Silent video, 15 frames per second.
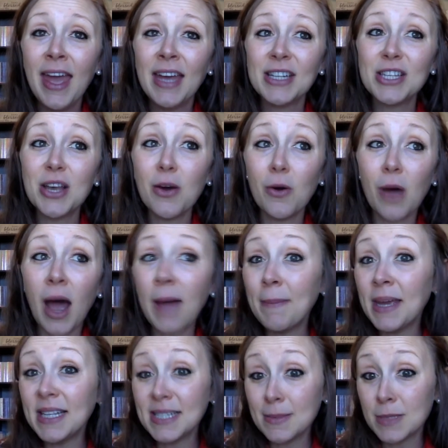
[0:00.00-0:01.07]
So I
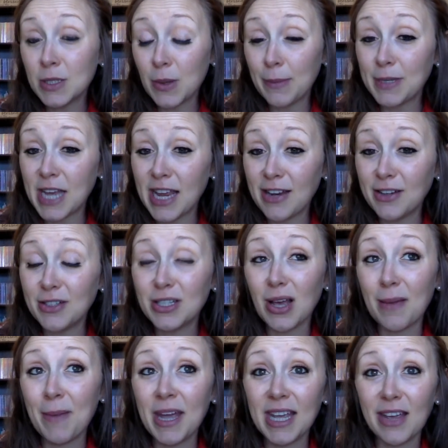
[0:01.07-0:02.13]
made some sweet potatoes, so
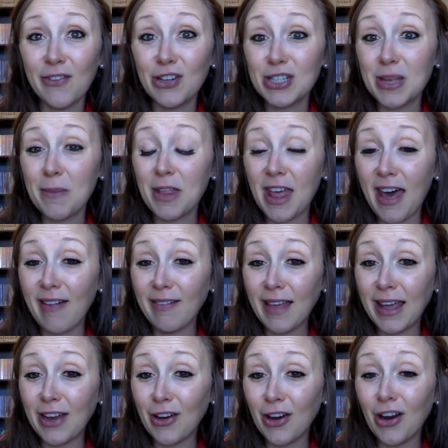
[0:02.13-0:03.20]
I might give her some of that
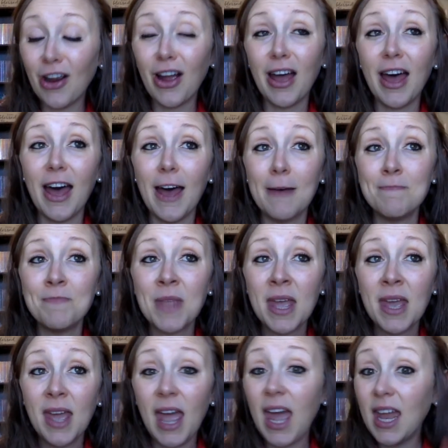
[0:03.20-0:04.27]
later. And
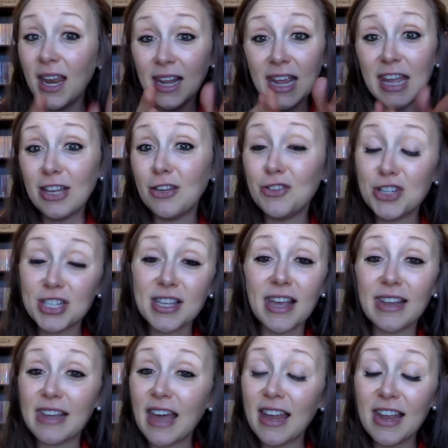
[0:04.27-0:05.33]
again, you just
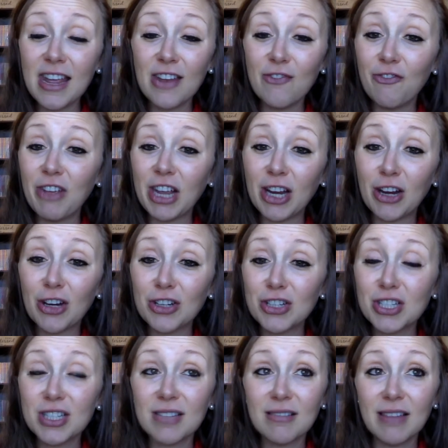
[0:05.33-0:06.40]
like cut it in
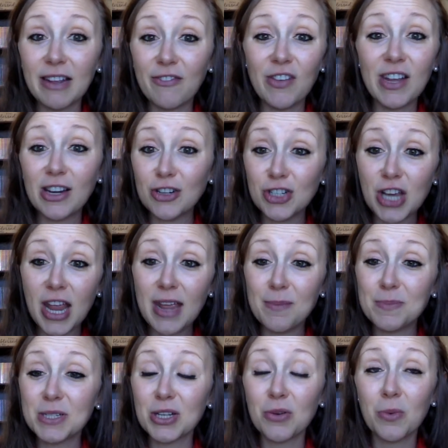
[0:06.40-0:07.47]
fingers, like finger
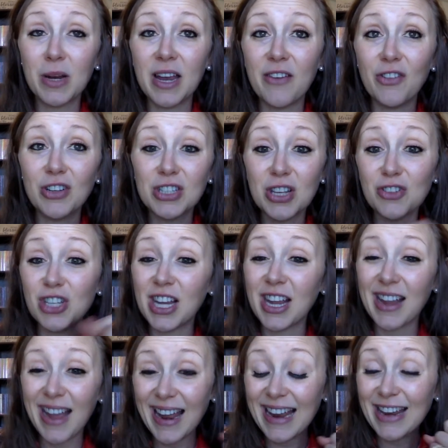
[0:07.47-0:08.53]
shapes or whatever, so she can
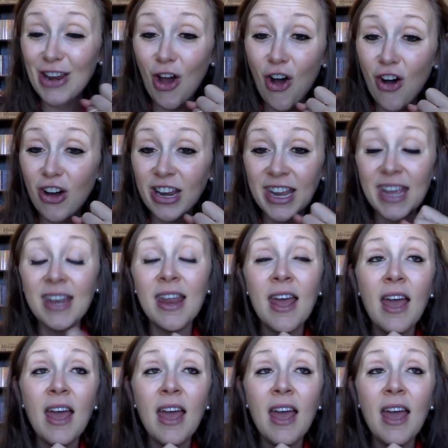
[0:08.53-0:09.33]
kind of gnaw on it.